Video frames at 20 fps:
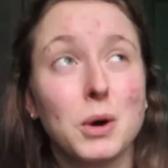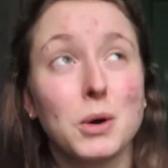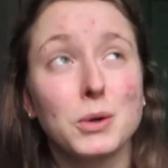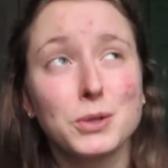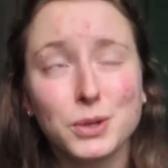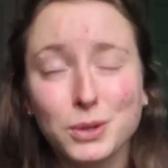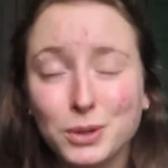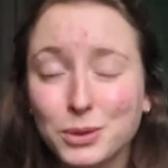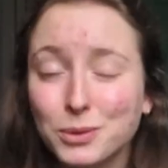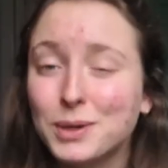
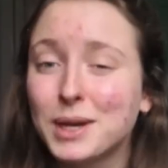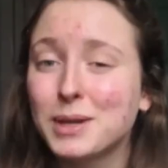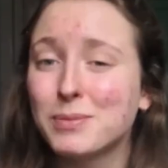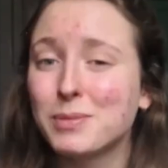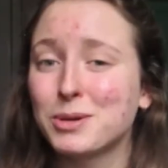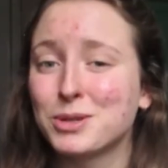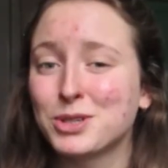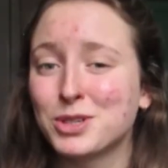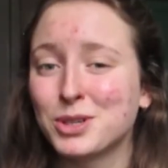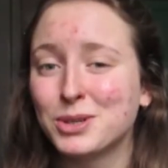Also, the
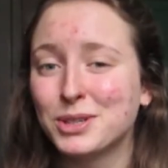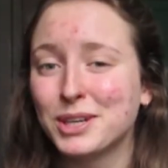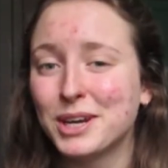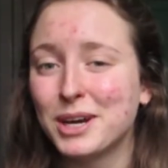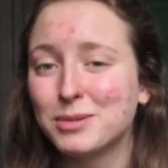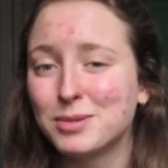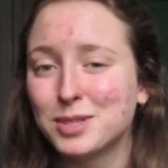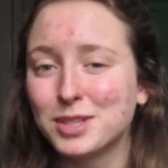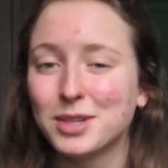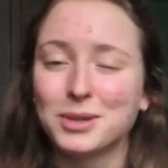rainbow showed
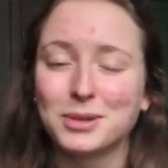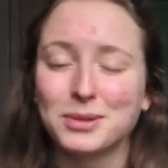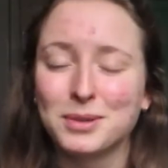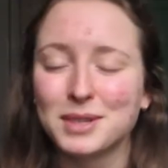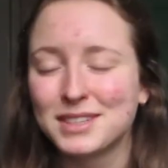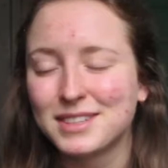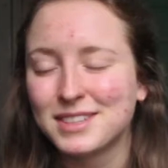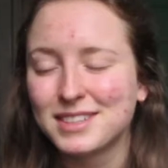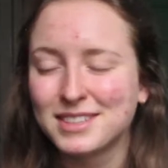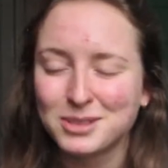up, so
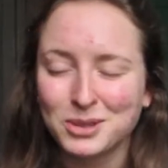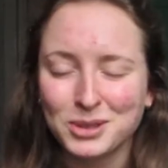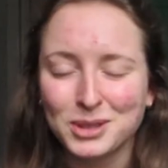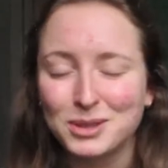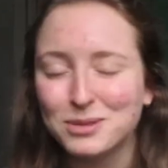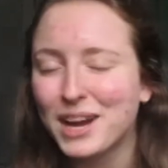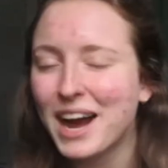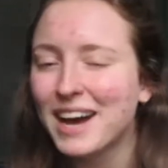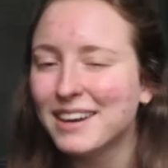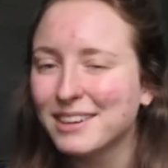it sort
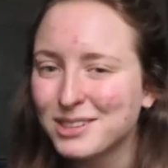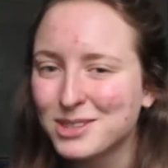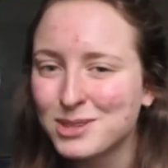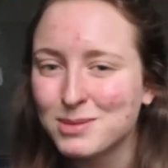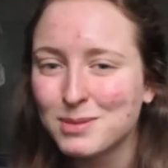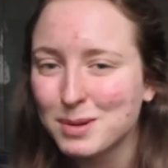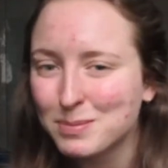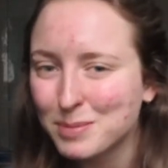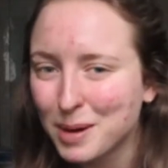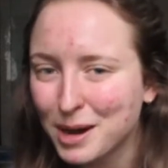of added to
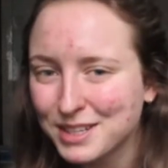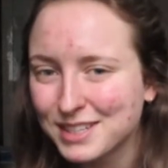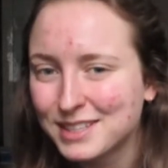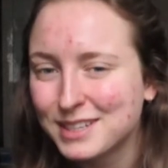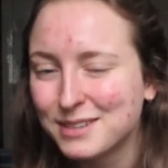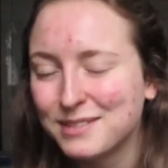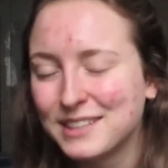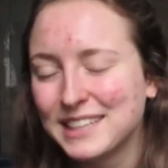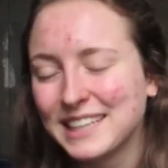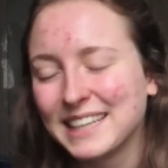my
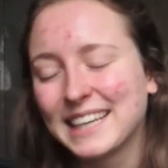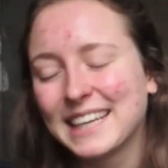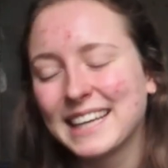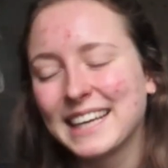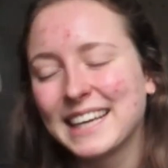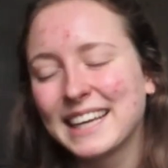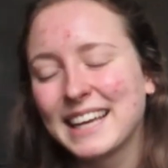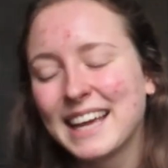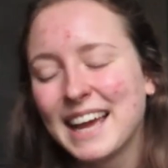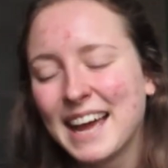positive
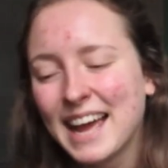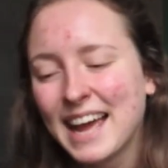thinking.